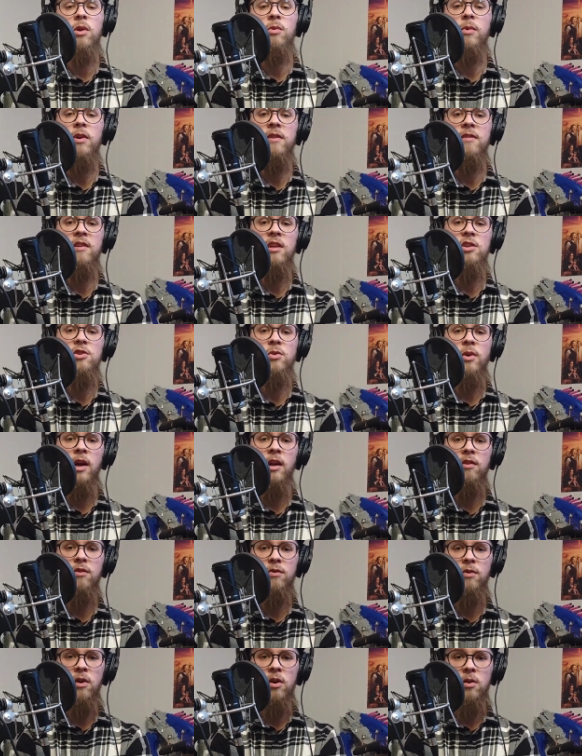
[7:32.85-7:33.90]
when we see
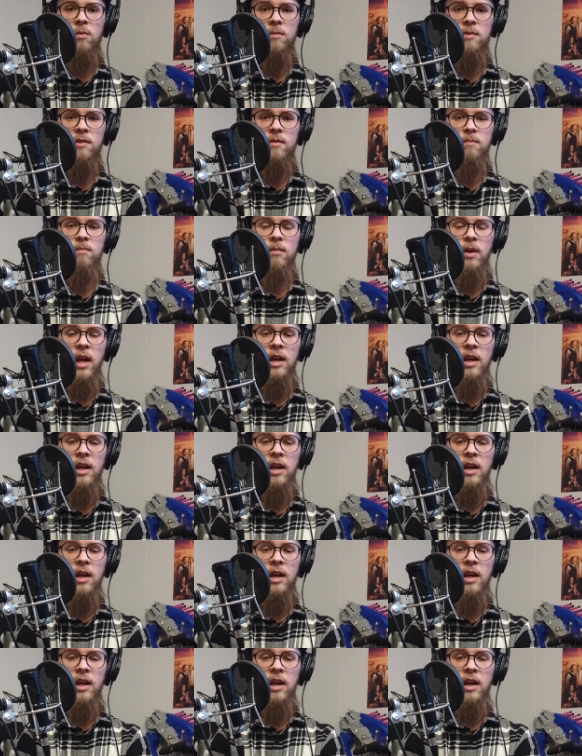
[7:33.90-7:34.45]
transphobes,